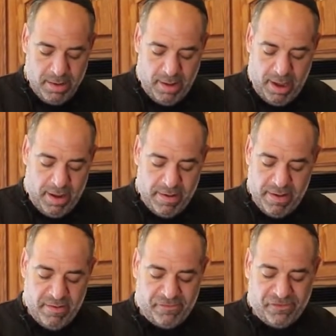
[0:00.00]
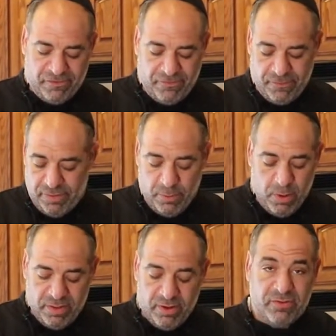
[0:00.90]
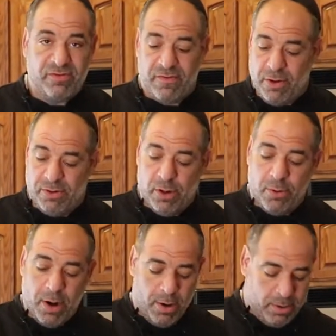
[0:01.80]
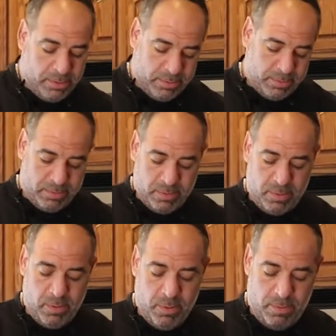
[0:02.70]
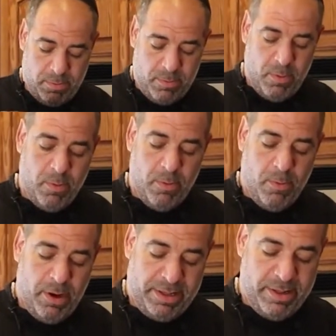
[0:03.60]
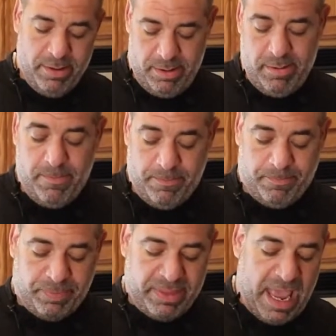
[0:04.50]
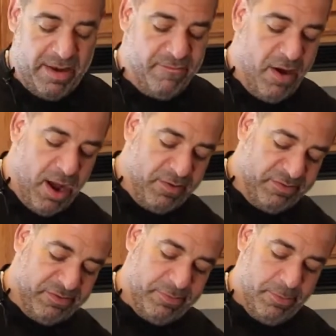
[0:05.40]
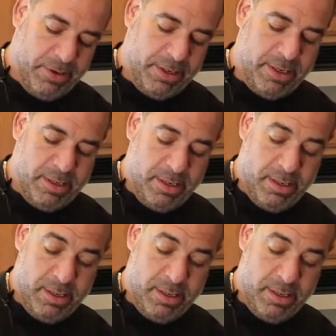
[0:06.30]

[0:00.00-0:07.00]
For those of you who don't know what that involves, we're gonna